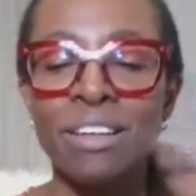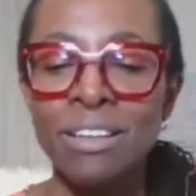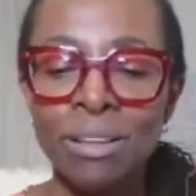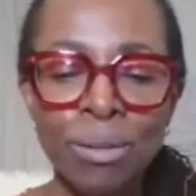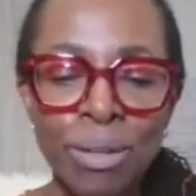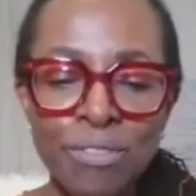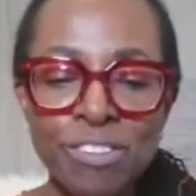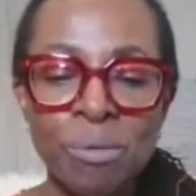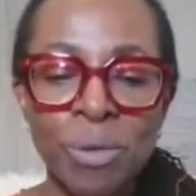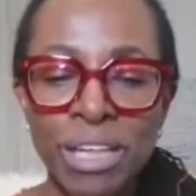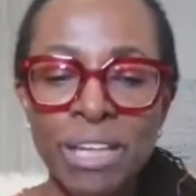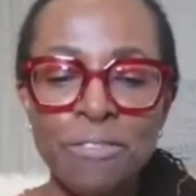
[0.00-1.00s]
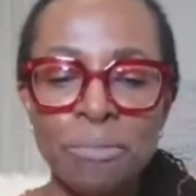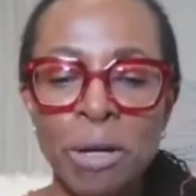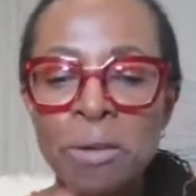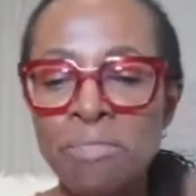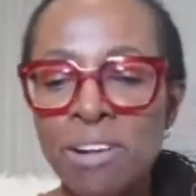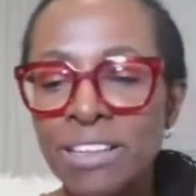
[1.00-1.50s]
a lot of us are working from
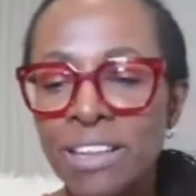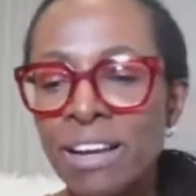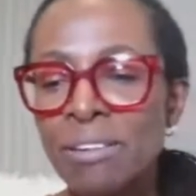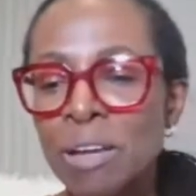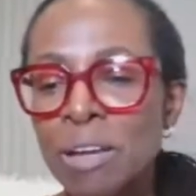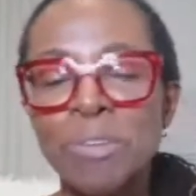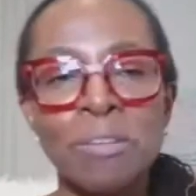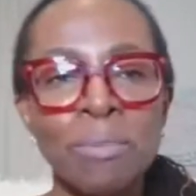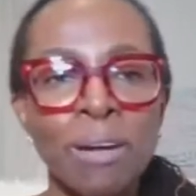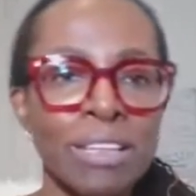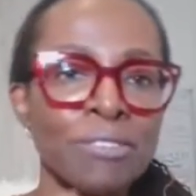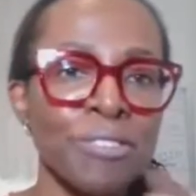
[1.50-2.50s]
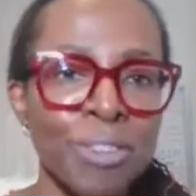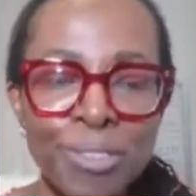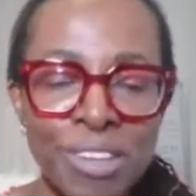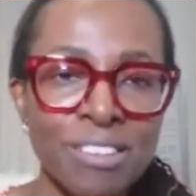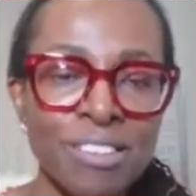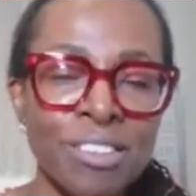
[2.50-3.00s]
home right now. Hope you don't mind, I've
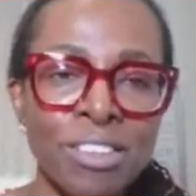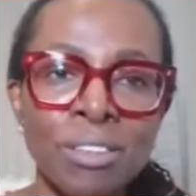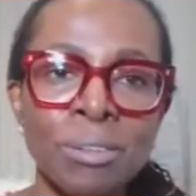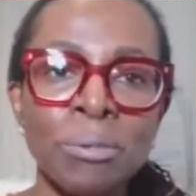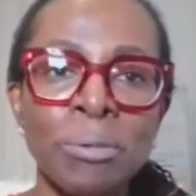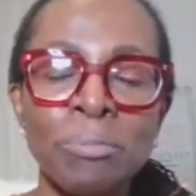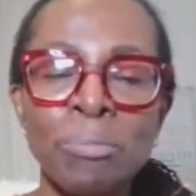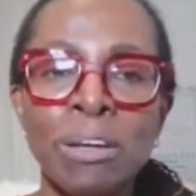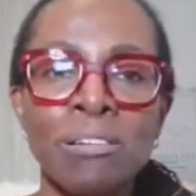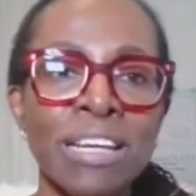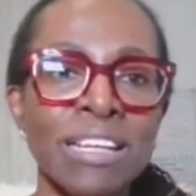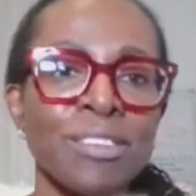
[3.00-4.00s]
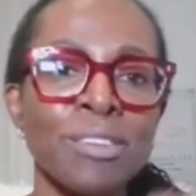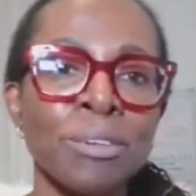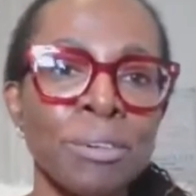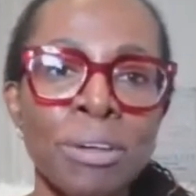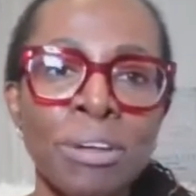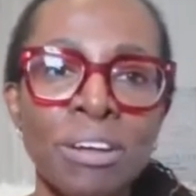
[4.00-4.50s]
contacted you. It'd be great
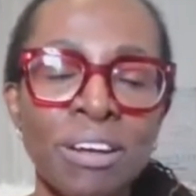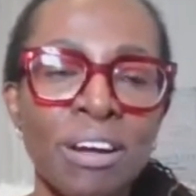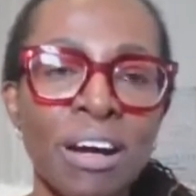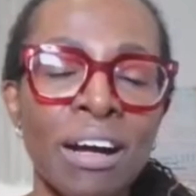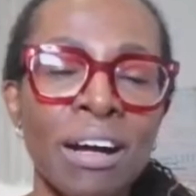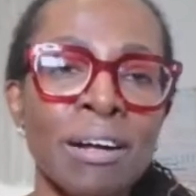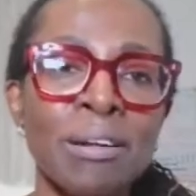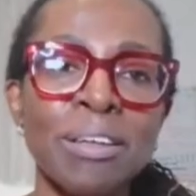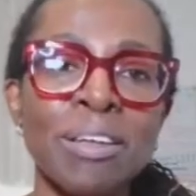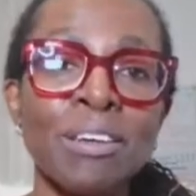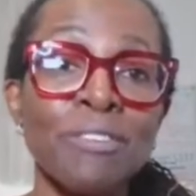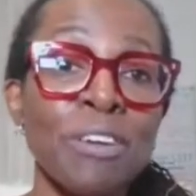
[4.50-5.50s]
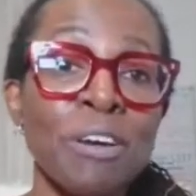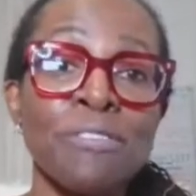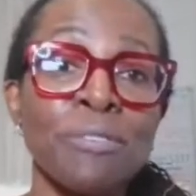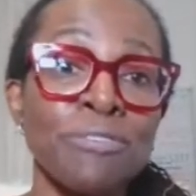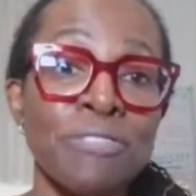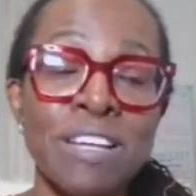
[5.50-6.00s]
to, if you
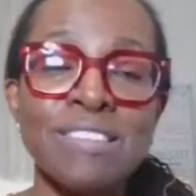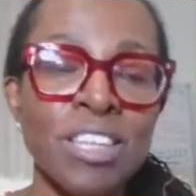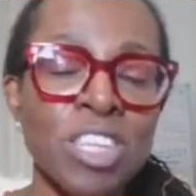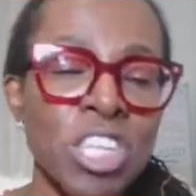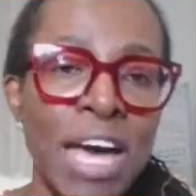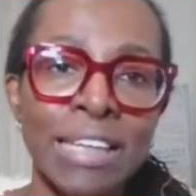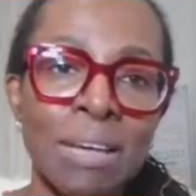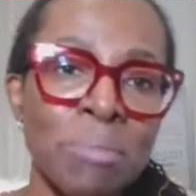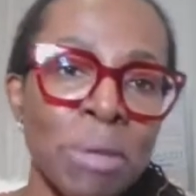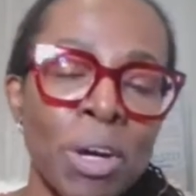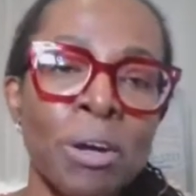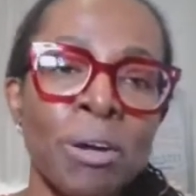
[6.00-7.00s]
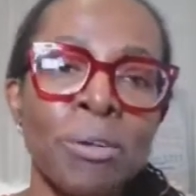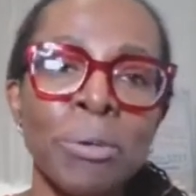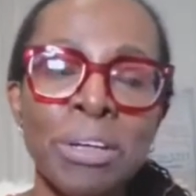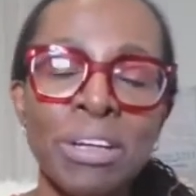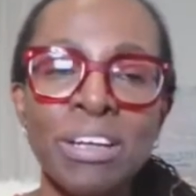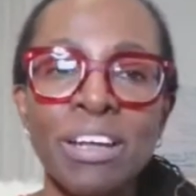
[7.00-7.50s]
ever fancy a chat, let me
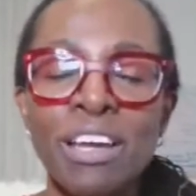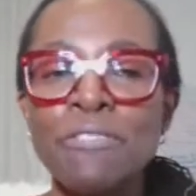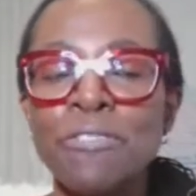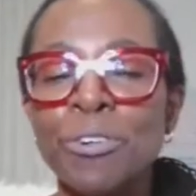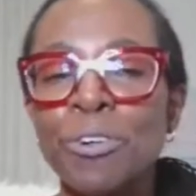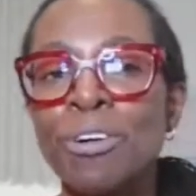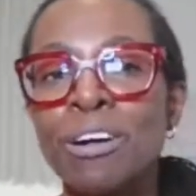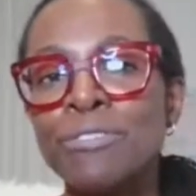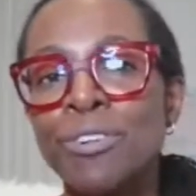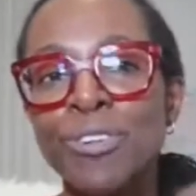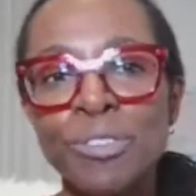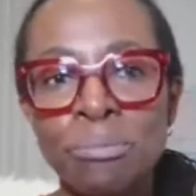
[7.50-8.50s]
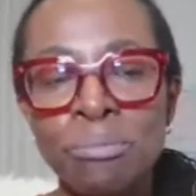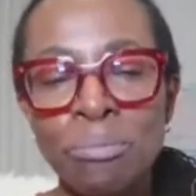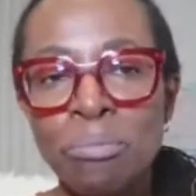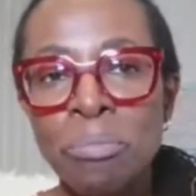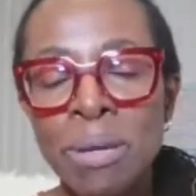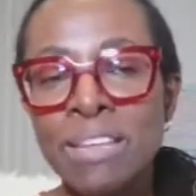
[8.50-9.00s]
know. If not, I've got
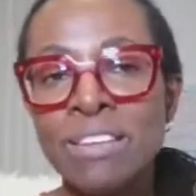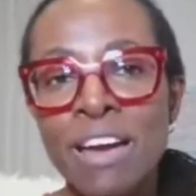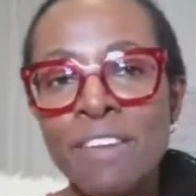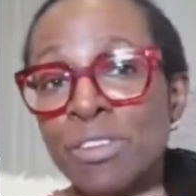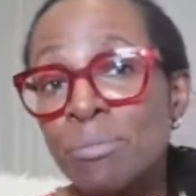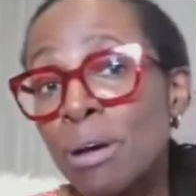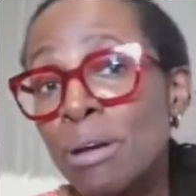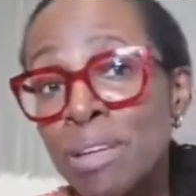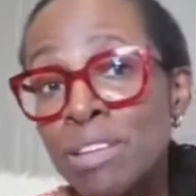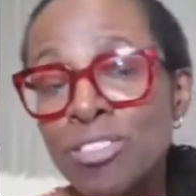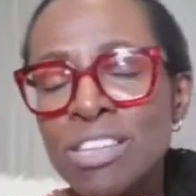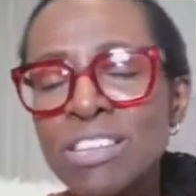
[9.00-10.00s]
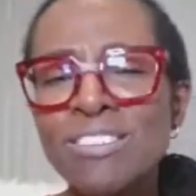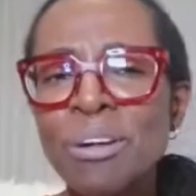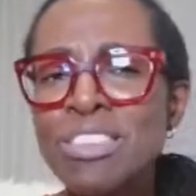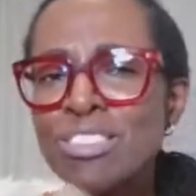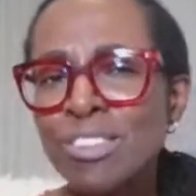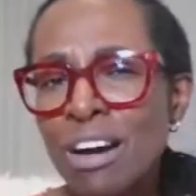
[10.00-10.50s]
some PDFs that might be interesting.
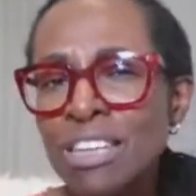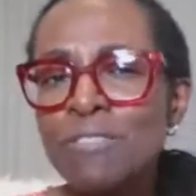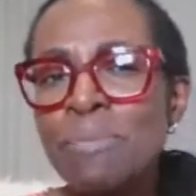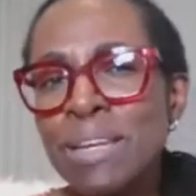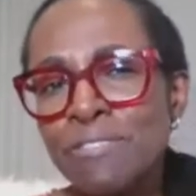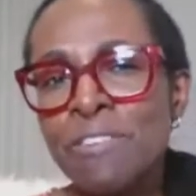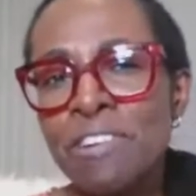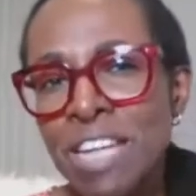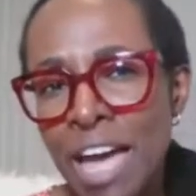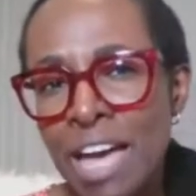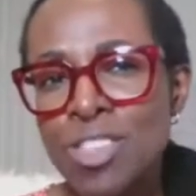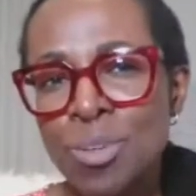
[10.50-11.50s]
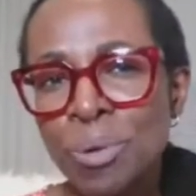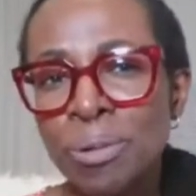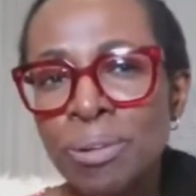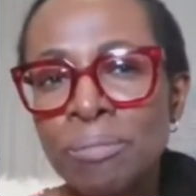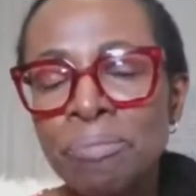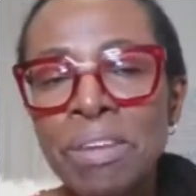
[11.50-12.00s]
So I just kind of made it very
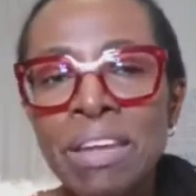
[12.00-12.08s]
casual.